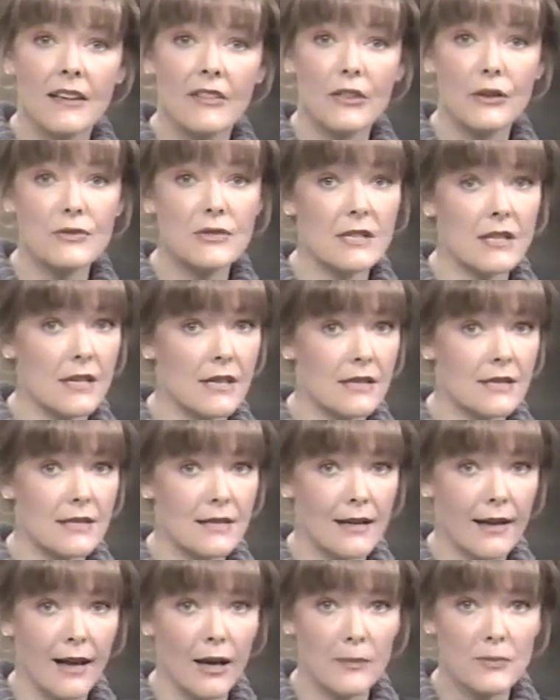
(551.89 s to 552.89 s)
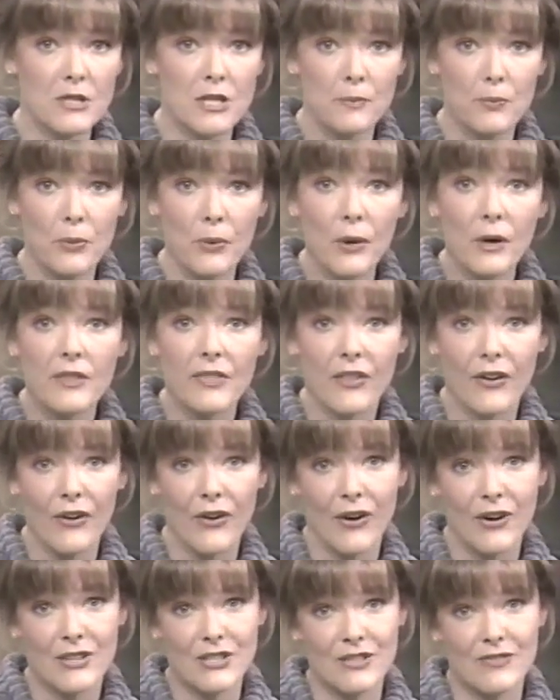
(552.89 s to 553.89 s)
those things that help support the
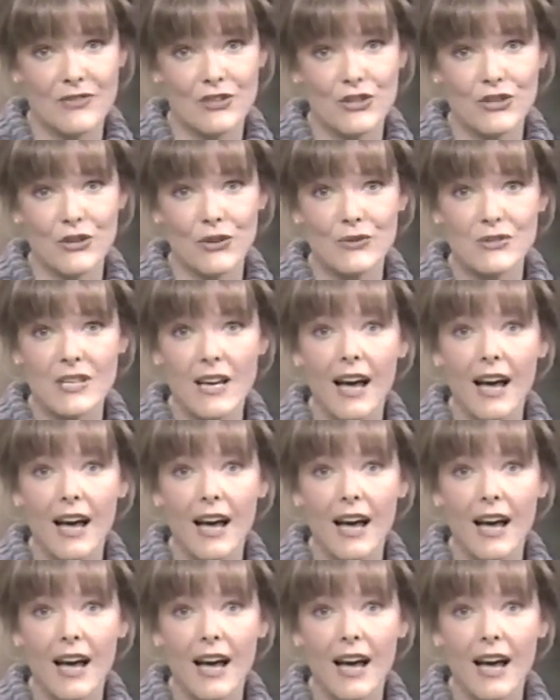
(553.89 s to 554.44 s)
cost of the show's